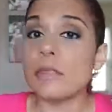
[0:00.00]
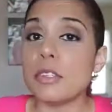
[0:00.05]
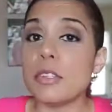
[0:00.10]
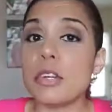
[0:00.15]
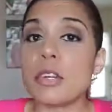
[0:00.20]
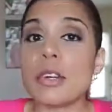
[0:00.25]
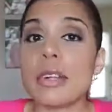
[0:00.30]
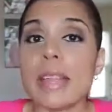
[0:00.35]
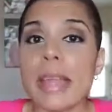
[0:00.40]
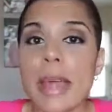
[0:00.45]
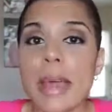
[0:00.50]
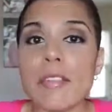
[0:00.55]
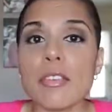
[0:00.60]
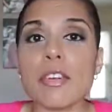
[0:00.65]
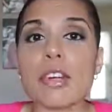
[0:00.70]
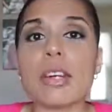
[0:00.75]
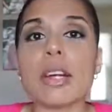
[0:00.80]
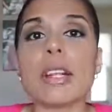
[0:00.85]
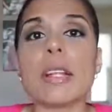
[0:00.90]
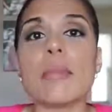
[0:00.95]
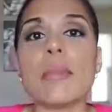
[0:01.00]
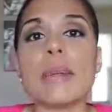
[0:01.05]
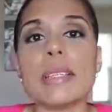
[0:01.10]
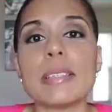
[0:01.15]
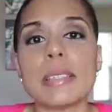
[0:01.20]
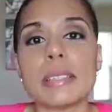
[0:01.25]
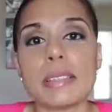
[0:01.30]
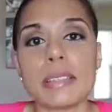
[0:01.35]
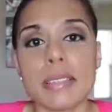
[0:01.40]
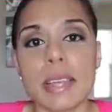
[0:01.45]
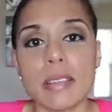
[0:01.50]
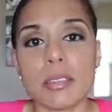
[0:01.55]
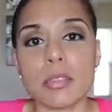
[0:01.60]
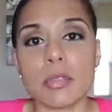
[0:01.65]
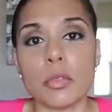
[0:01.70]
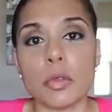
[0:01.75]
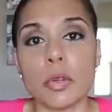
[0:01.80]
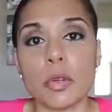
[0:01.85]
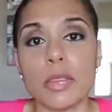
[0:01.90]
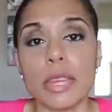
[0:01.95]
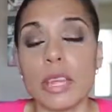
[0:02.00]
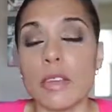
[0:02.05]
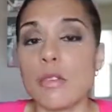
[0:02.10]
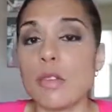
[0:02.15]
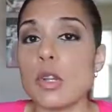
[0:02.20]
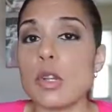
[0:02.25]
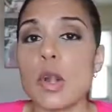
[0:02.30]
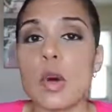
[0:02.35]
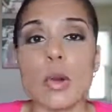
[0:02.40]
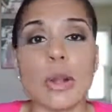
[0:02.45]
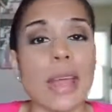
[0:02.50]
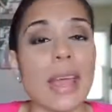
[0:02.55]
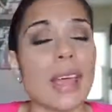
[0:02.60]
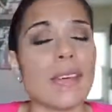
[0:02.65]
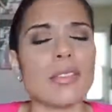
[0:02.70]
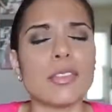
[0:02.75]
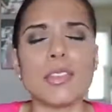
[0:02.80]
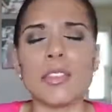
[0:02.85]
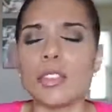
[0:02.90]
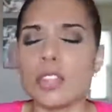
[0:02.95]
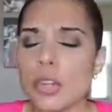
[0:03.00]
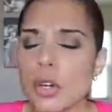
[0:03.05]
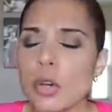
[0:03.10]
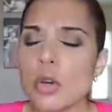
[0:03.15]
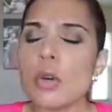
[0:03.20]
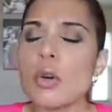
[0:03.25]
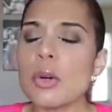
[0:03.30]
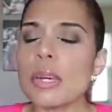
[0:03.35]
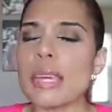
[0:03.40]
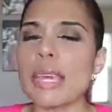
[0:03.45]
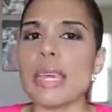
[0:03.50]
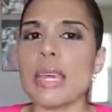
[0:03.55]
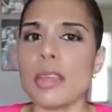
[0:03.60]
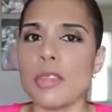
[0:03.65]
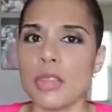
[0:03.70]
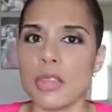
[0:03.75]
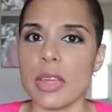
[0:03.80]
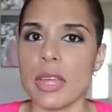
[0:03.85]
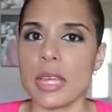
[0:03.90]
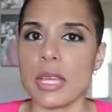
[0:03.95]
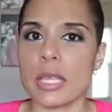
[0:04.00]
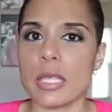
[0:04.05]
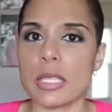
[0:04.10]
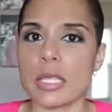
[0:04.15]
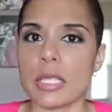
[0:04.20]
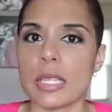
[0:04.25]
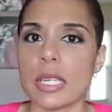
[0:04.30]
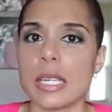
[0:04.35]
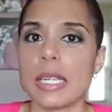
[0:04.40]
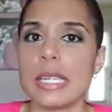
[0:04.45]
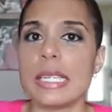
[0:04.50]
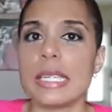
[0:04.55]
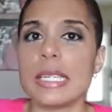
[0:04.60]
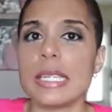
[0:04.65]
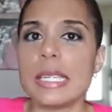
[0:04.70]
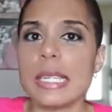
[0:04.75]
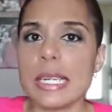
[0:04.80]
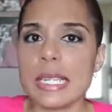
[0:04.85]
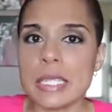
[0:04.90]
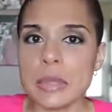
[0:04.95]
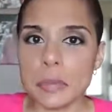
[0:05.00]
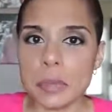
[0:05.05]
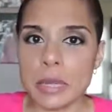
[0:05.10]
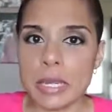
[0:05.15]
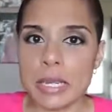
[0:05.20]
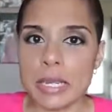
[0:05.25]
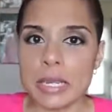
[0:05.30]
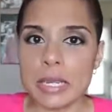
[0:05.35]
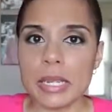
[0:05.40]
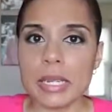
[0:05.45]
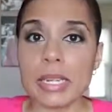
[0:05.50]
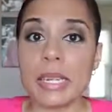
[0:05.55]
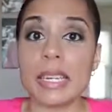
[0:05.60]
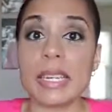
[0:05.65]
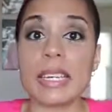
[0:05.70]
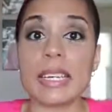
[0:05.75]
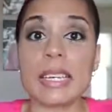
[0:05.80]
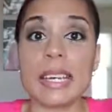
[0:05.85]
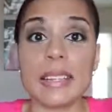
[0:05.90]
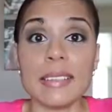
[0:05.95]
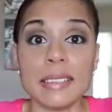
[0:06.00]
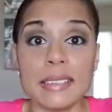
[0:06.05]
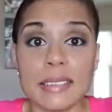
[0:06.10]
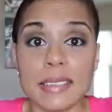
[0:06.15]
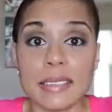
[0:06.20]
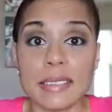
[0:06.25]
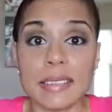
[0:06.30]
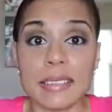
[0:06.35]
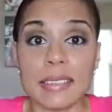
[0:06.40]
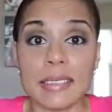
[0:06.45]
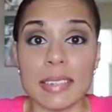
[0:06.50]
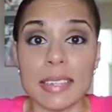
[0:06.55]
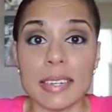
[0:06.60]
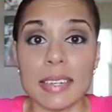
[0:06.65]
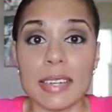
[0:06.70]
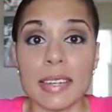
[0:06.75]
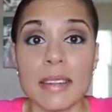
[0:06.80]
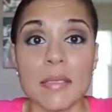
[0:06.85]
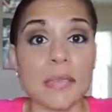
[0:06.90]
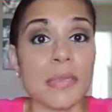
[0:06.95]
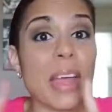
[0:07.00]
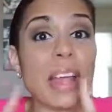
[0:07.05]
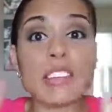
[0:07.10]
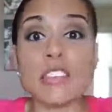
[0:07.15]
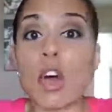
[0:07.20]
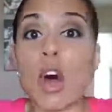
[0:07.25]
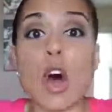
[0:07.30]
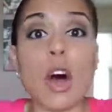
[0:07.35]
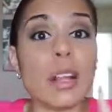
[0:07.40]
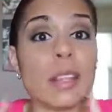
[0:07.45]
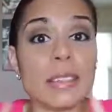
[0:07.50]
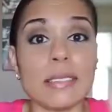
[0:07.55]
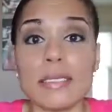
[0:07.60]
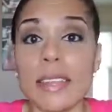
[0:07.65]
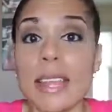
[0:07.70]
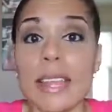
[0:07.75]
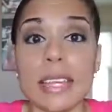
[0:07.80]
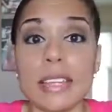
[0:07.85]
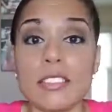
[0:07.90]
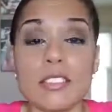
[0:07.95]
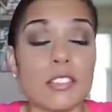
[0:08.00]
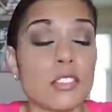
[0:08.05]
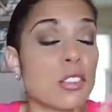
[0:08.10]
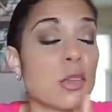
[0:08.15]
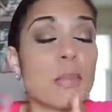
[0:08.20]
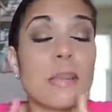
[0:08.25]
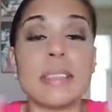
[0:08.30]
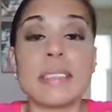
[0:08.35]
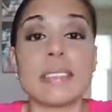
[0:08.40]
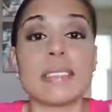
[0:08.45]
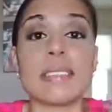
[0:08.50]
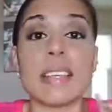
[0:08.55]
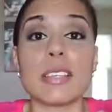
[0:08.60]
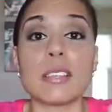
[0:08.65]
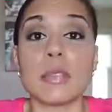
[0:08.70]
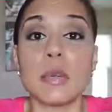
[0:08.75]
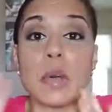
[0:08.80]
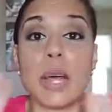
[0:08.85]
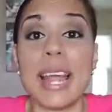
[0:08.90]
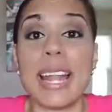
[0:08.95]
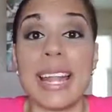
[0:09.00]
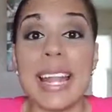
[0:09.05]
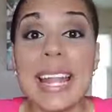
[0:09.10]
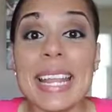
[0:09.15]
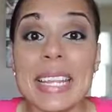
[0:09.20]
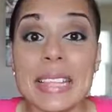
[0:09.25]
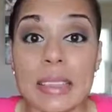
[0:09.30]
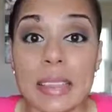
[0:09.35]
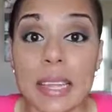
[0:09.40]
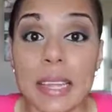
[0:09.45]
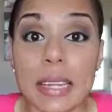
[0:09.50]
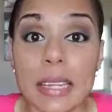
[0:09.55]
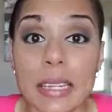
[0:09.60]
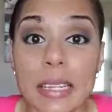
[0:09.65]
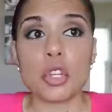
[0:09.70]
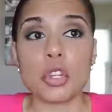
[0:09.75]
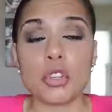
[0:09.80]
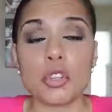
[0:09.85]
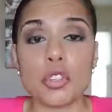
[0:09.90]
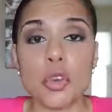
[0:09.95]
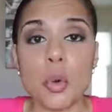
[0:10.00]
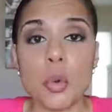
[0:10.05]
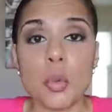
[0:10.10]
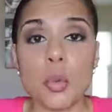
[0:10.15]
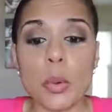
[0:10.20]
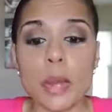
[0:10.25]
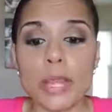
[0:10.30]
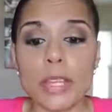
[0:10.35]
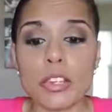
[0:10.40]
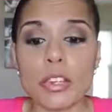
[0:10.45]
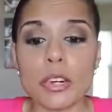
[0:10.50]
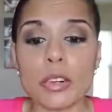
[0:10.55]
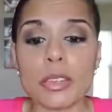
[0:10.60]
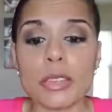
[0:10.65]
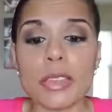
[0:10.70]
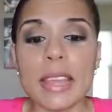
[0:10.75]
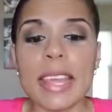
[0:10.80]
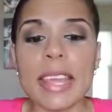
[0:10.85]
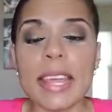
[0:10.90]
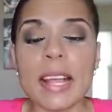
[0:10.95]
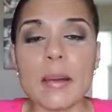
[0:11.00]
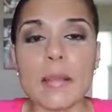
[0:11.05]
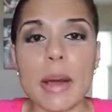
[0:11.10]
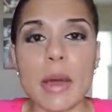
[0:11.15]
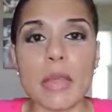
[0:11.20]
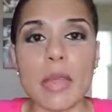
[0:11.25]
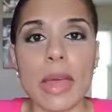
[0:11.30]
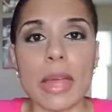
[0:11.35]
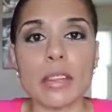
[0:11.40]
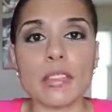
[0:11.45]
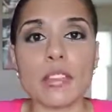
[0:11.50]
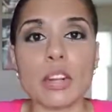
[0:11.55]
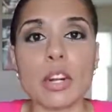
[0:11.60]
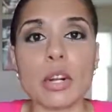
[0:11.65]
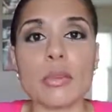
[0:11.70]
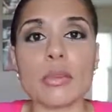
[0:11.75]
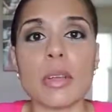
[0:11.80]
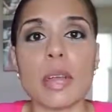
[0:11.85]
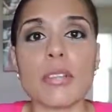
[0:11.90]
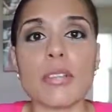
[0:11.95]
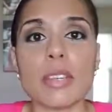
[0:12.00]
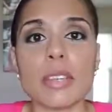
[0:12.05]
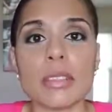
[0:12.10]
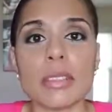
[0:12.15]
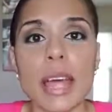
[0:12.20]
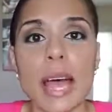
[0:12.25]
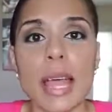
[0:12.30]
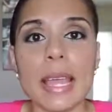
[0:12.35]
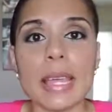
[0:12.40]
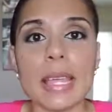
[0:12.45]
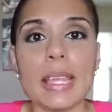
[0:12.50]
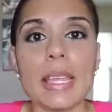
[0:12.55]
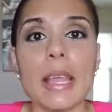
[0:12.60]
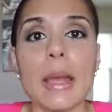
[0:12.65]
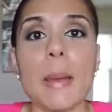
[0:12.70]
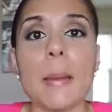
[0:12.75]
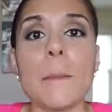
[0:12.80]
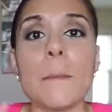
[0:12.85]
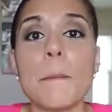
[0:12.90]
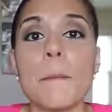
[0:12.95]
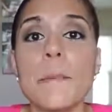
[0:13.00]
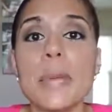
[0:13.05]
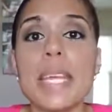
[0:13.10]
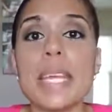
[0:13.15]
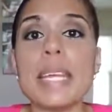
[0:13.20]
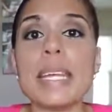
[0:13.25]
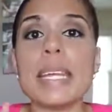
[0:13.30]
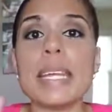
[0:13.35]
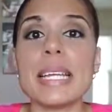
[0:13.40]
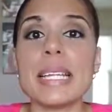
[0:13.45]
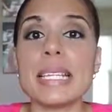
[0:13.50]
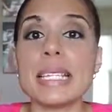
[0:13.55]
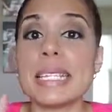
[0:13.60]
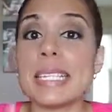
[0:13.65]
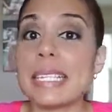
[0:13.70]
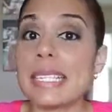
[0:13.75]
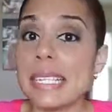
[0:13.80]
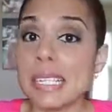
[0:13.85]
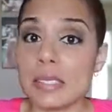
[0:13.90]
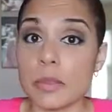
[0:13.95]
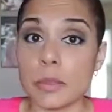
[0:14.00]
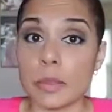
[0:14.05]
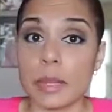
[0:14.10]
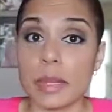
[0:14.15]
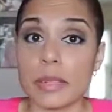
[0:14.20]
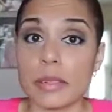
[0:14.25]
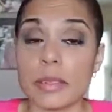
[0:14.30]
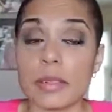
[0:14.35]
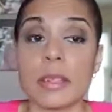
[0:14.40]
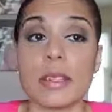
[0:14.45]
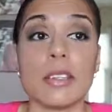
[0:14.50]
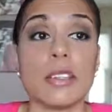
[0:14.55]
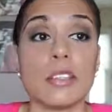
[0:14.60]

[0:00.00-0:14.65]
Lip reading: You're never gonna be successful if you don't have 2 key things: discipline, consistency. That's all it takes to be successful at anything. So when you're thinking about that in terms of your diet, be disciplined.